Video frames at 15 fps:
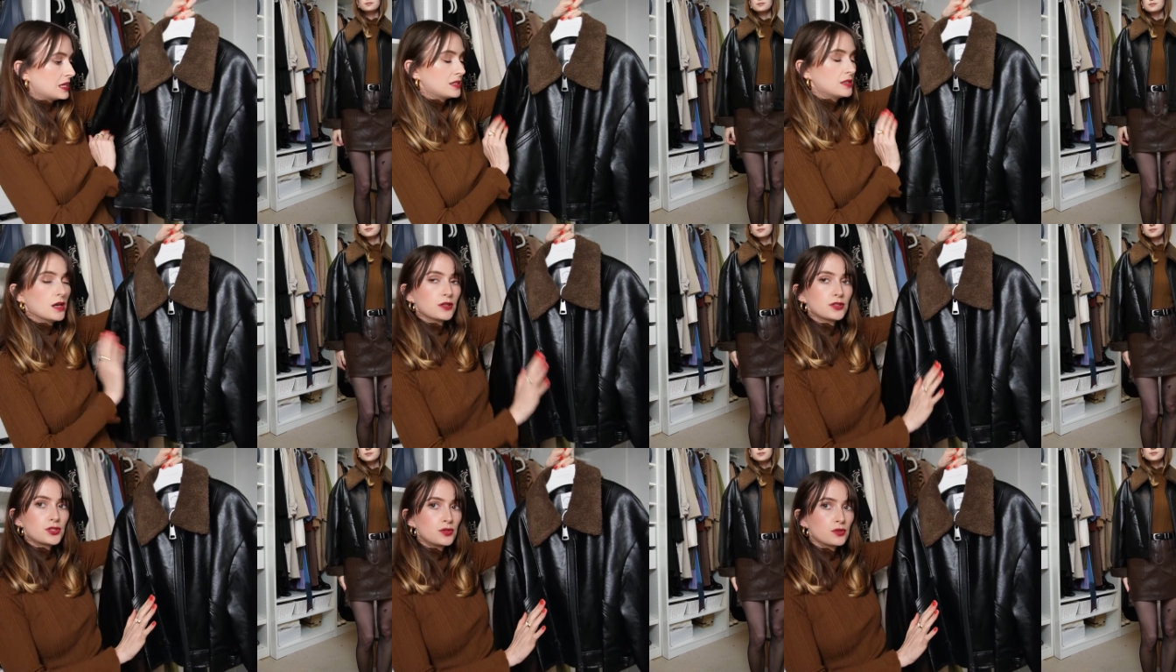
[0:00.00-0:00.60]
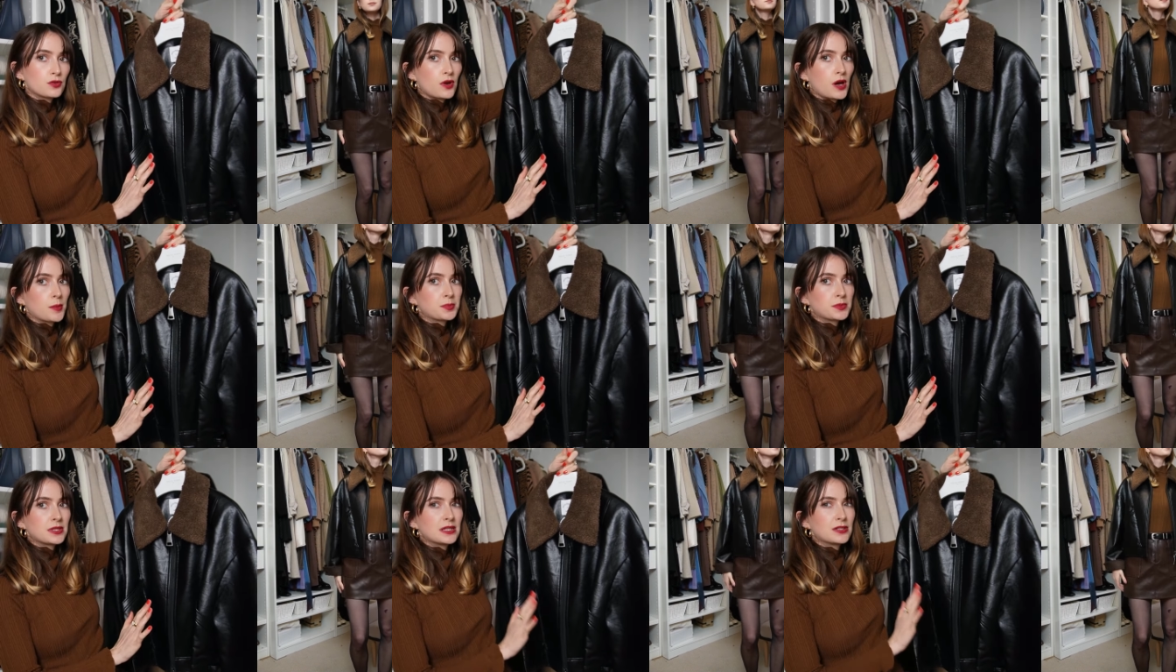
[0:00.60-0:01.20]
Not too
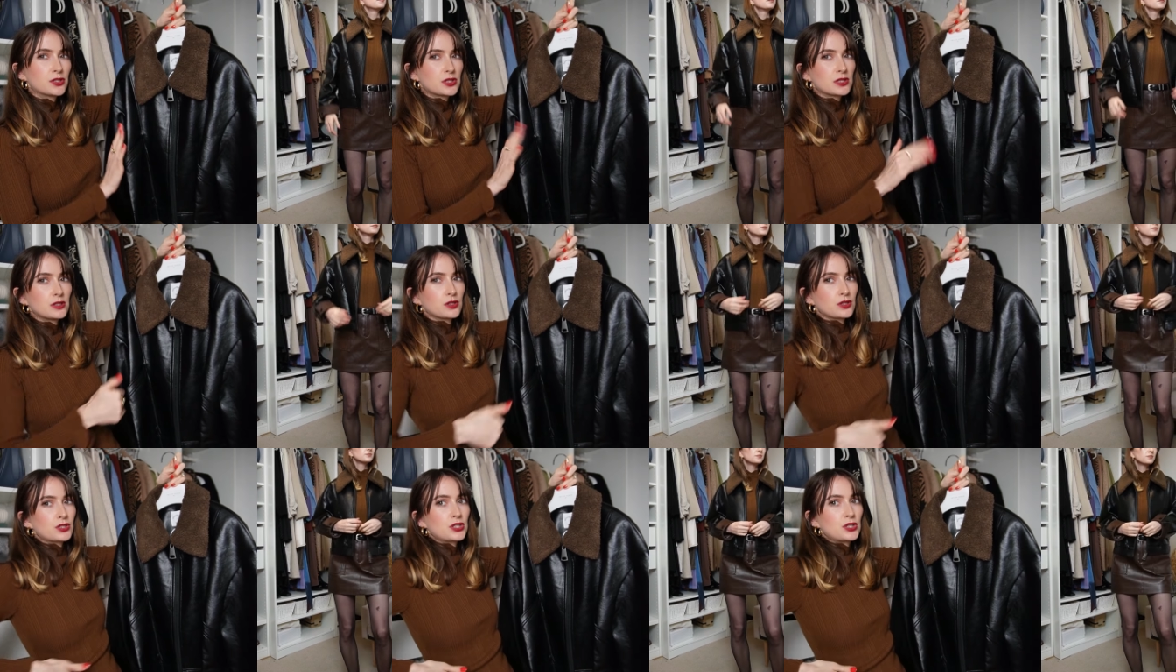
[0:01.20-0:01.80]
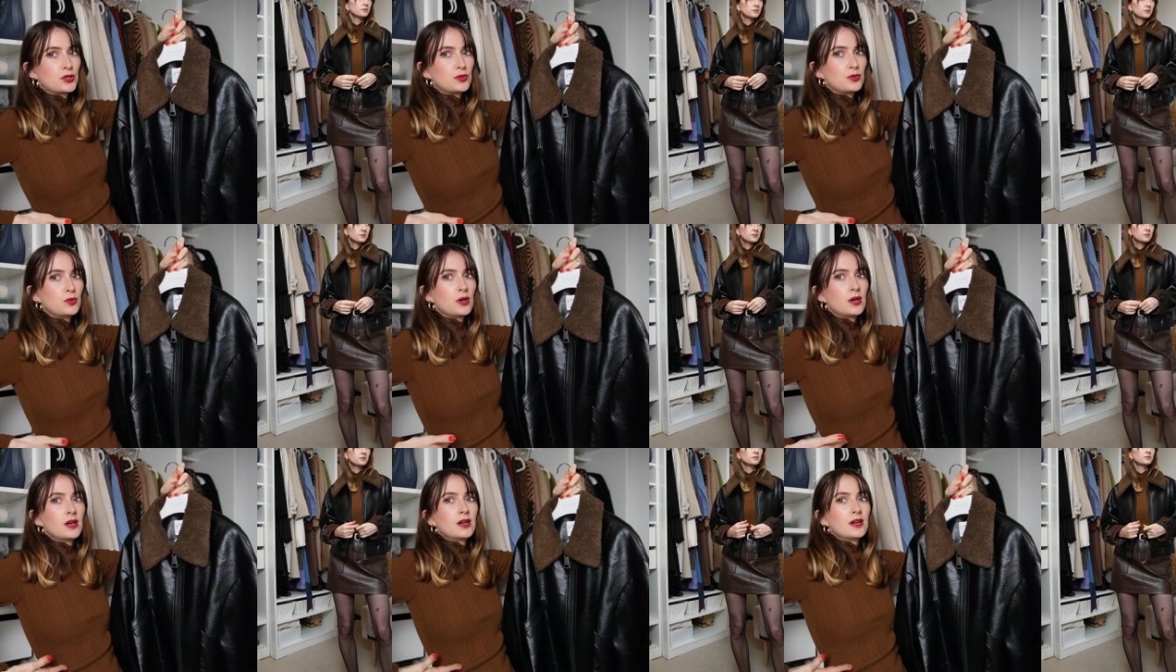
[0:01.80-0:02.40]
cropped, doesn't look too
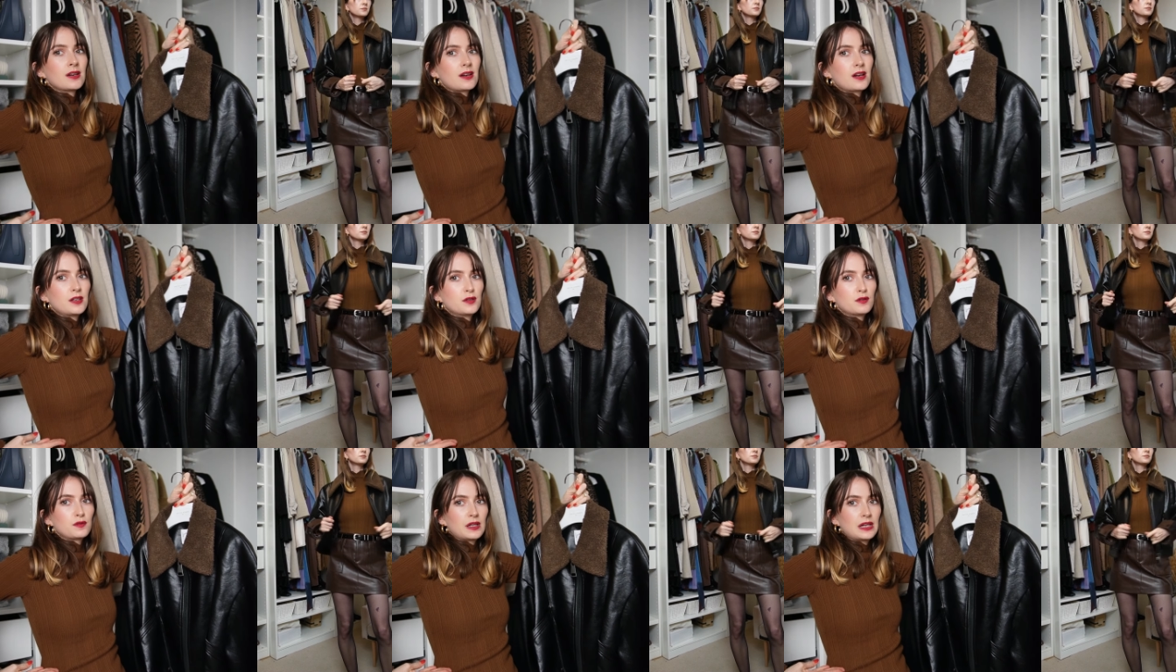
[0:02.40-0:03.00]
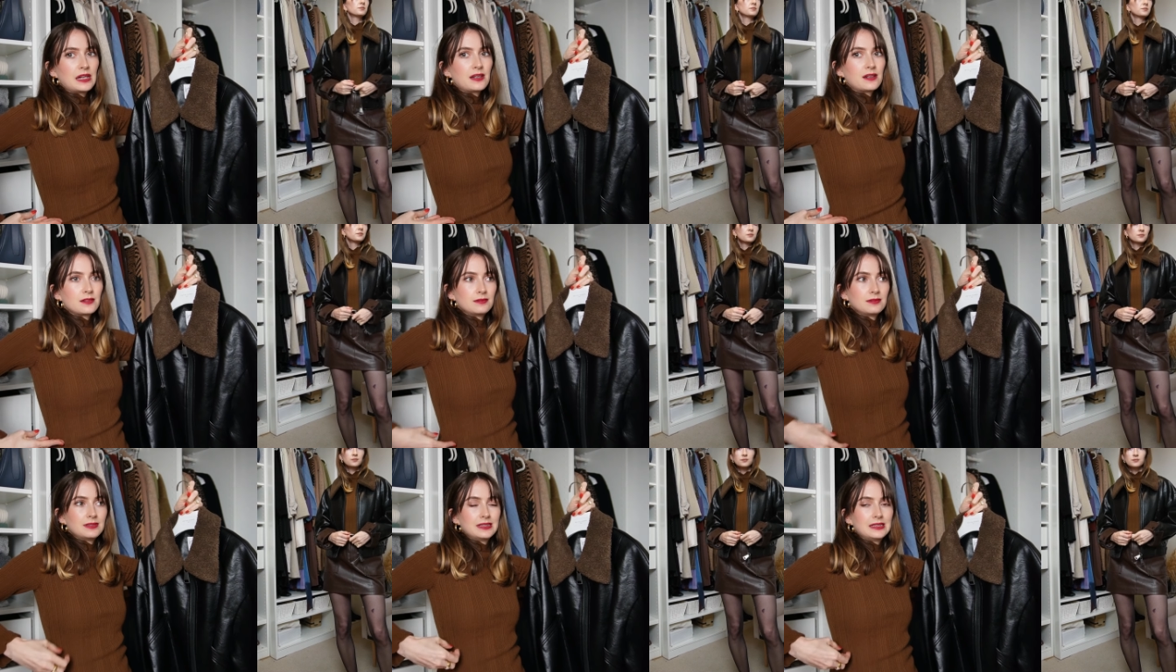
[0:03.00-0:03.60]
kind of like
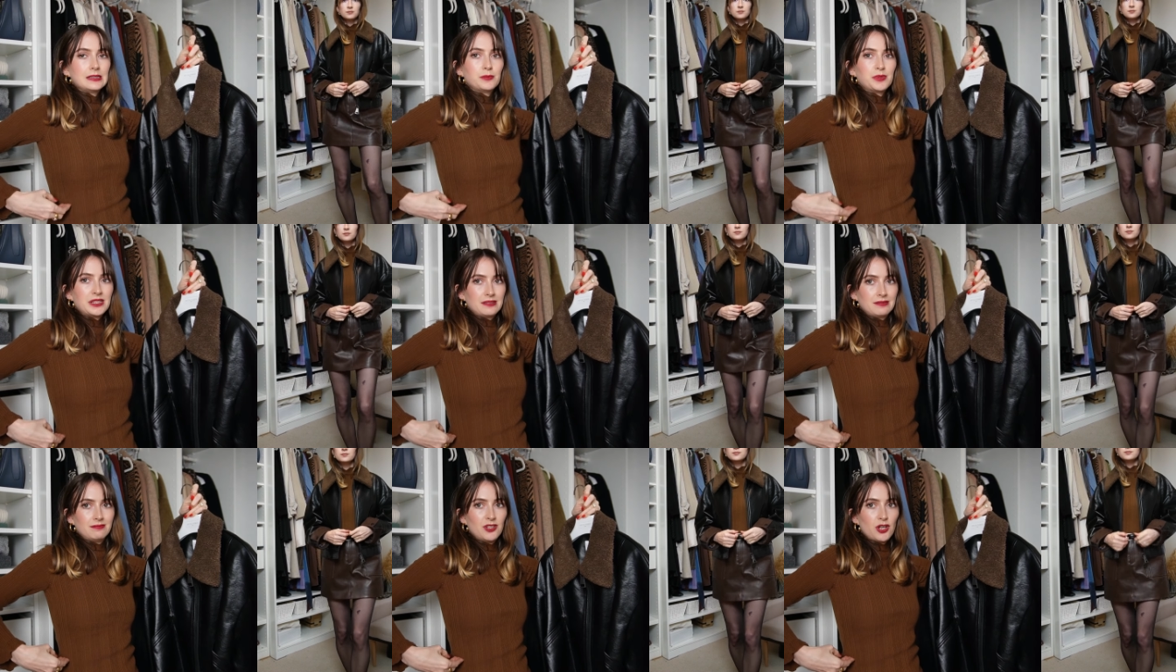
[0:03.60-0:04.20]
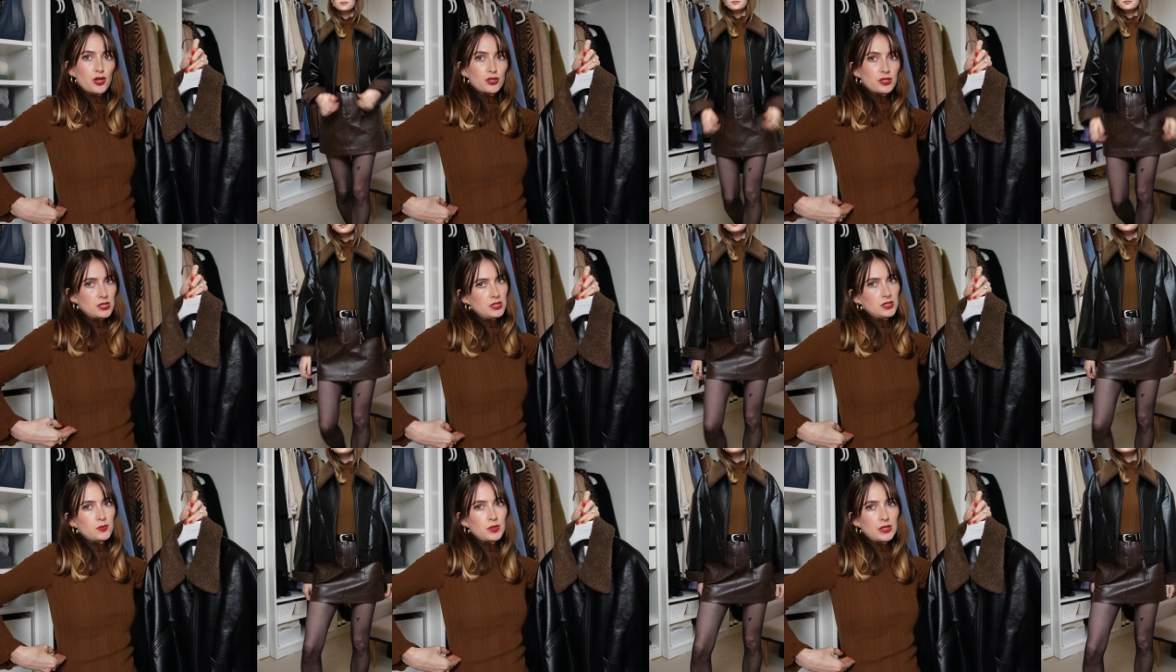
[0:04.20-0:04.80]
a little bit
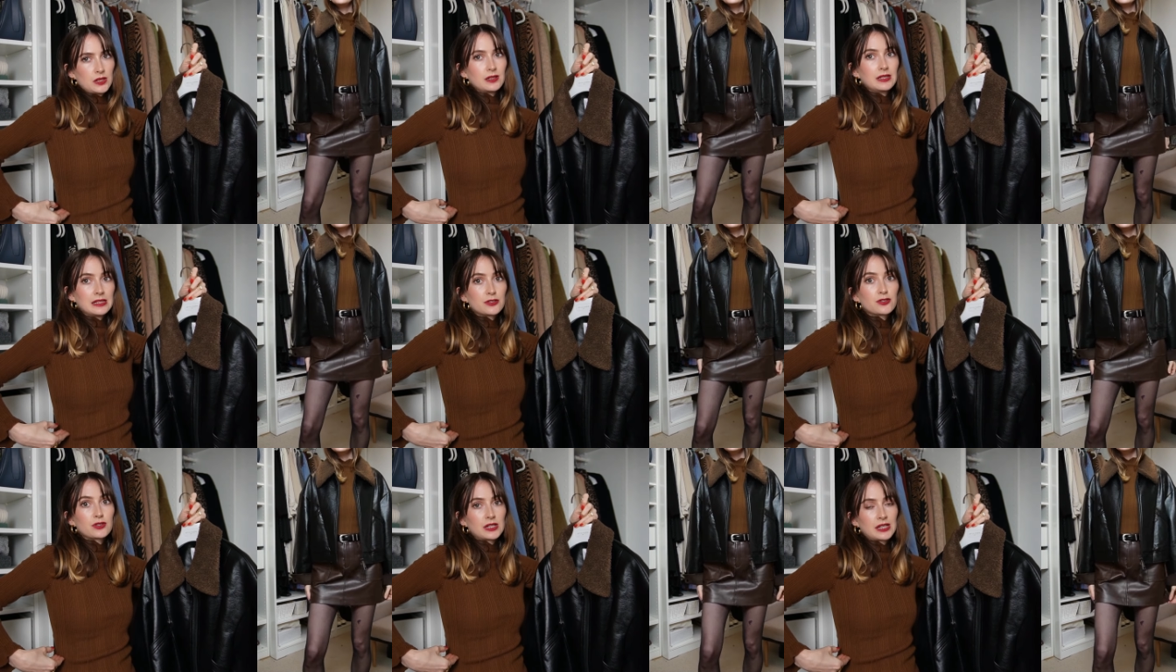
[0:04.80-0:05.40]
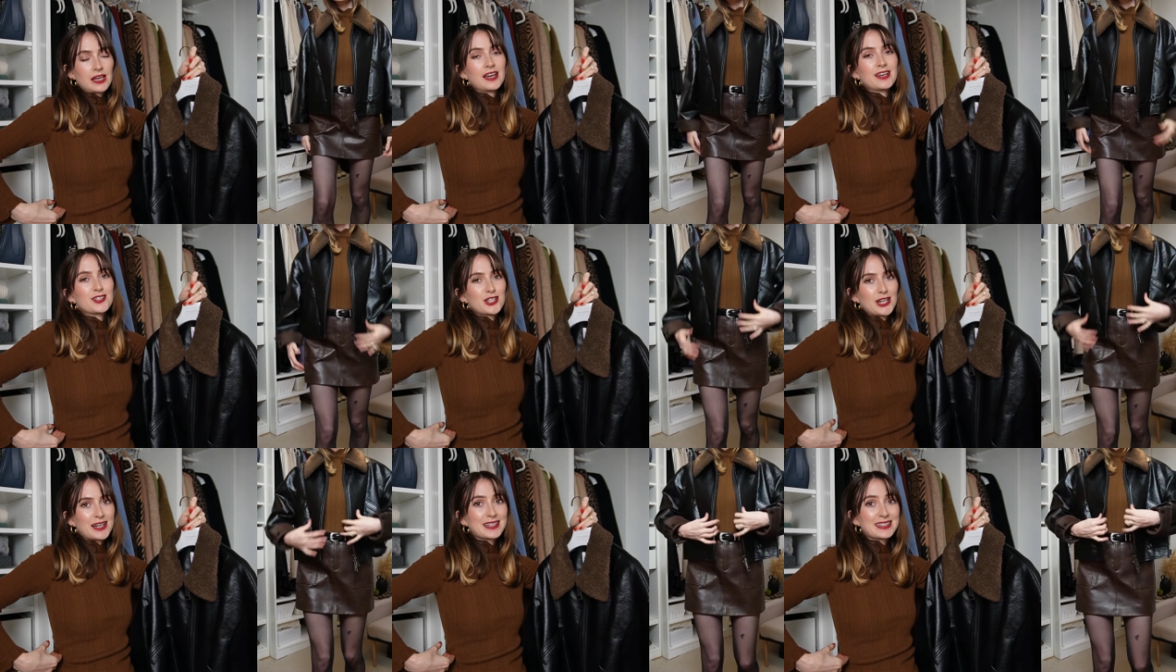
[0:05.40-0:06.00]
naughties when it literally
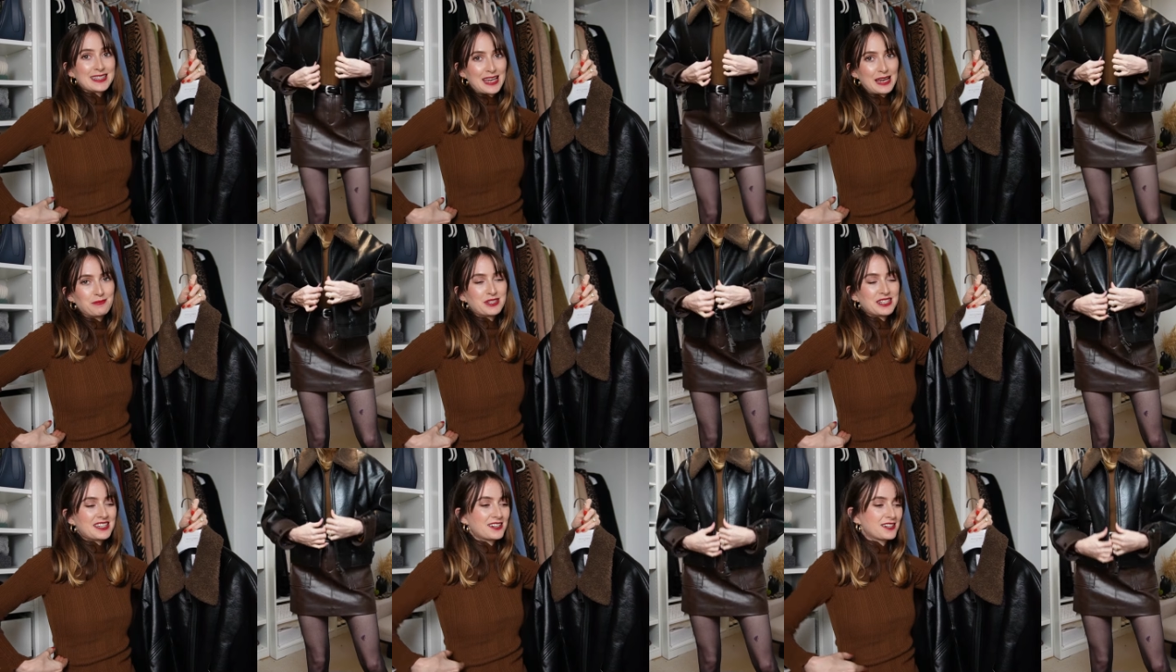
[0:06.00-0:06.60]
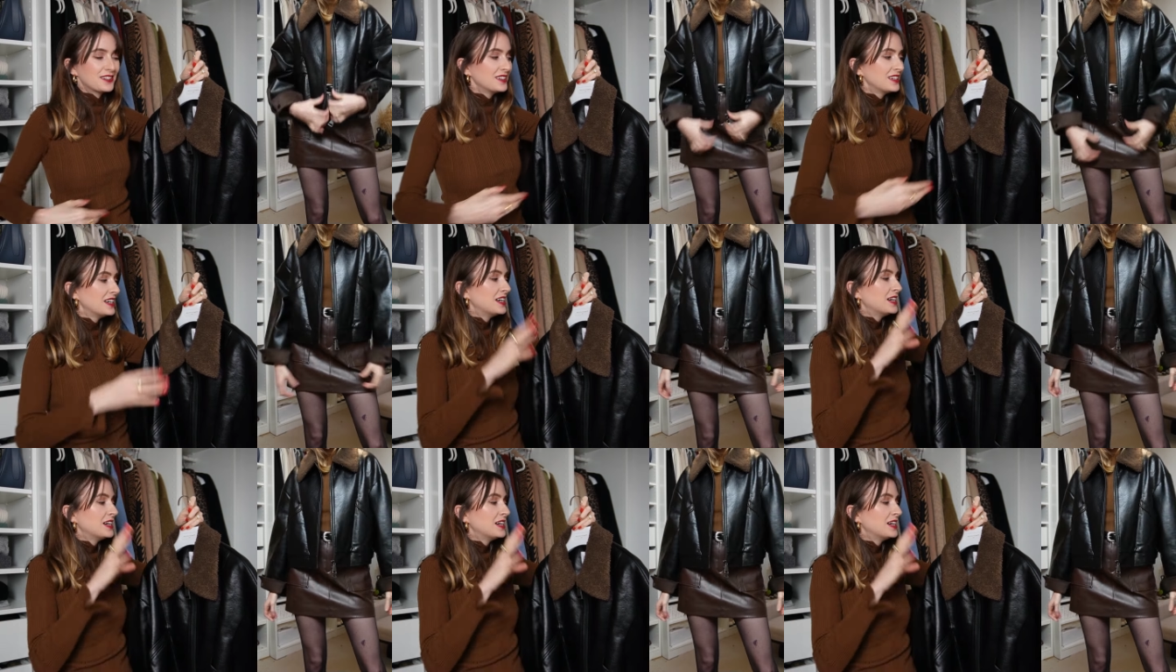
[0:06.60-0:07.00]
jackets came to here.